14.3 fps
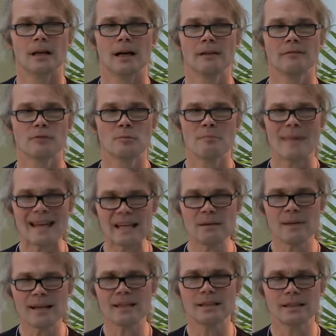And for many,
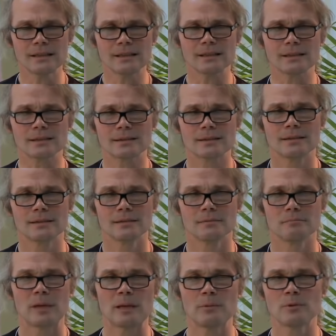many years,
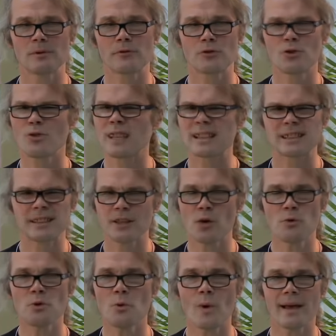people have thought that's the
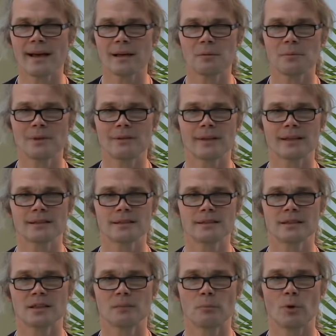only way aluminium gets
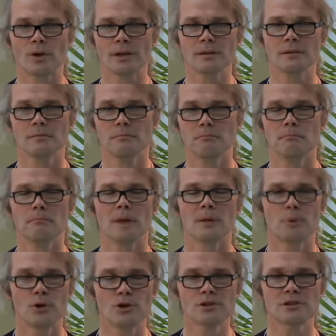into the body. My
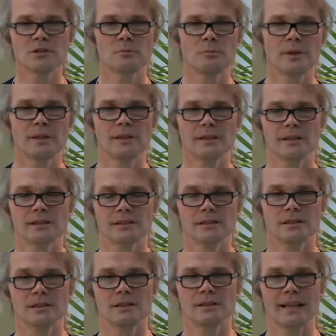personal opinion is
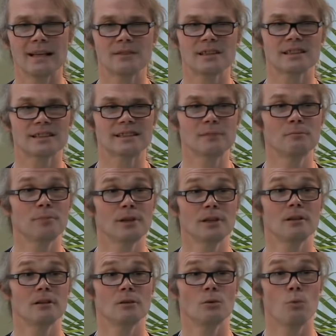now it's
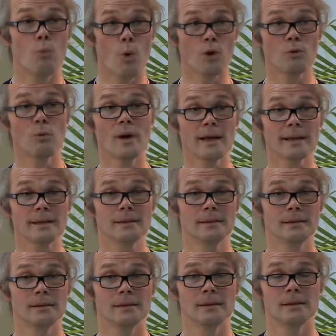simply one way.
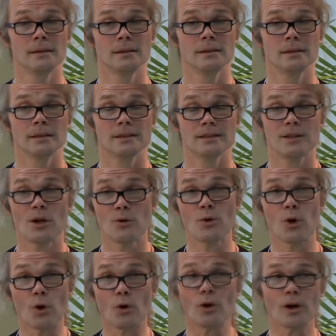It's no
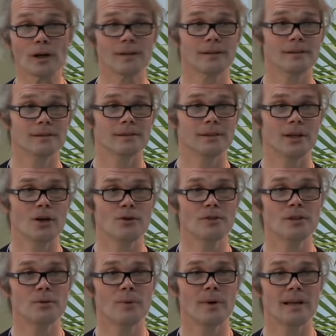longer the
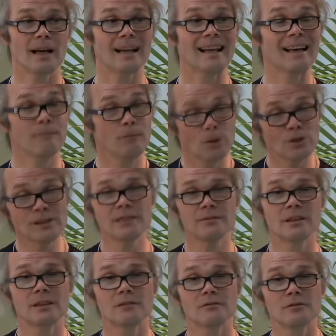only way, and I'm not
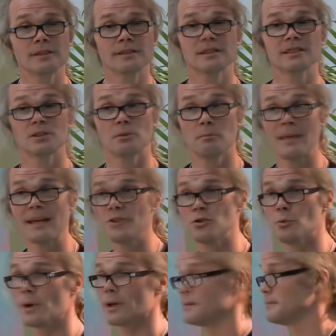even convinced it's the major
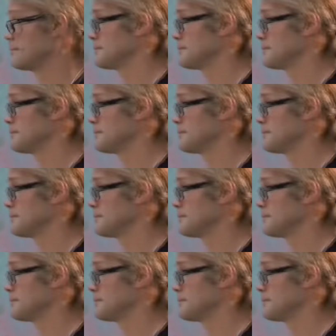way.